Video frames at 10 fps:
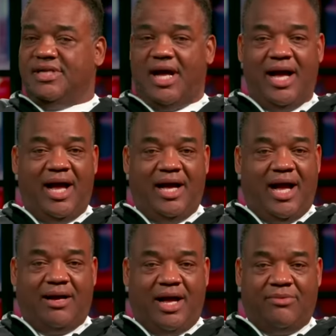
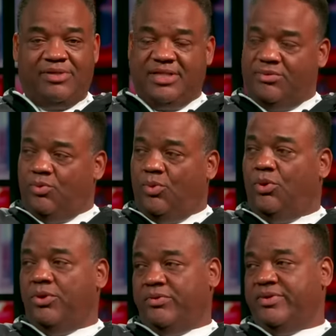I was at
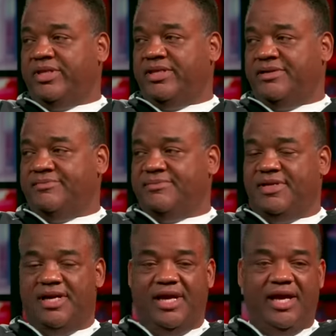war with
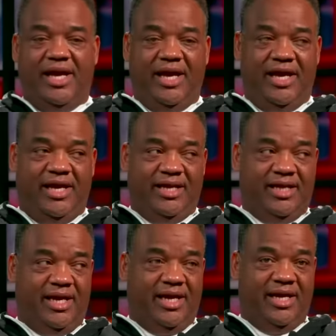them.
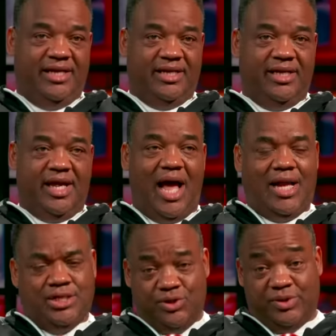And
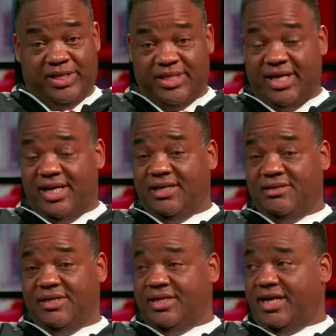I knew that they
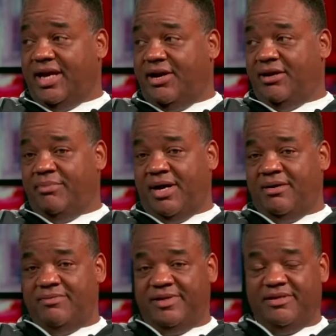cared
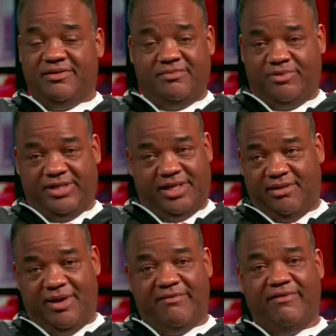about me,
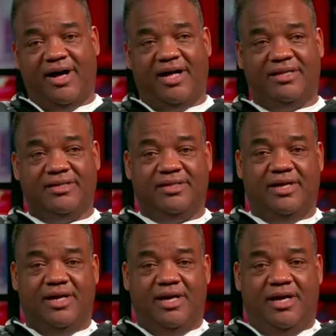particularly my father.
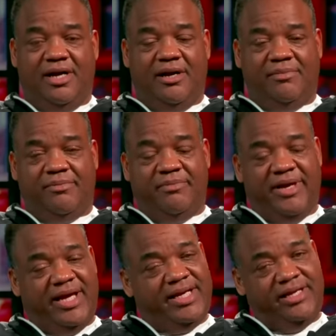But
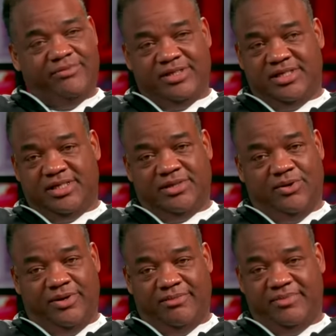man, he was just
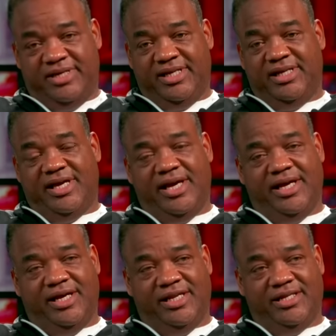on me.
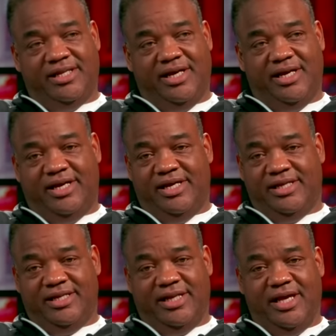
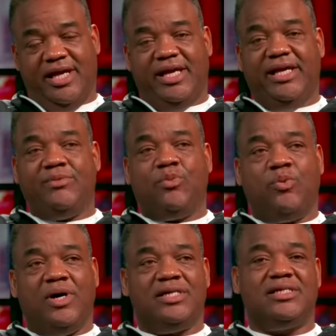And it
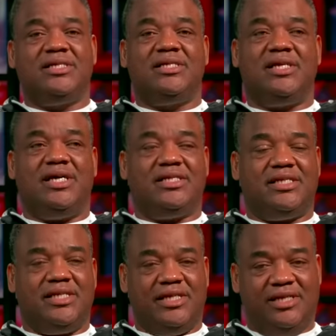wasn't
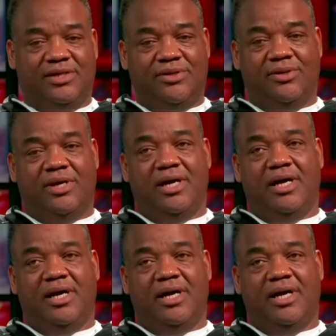until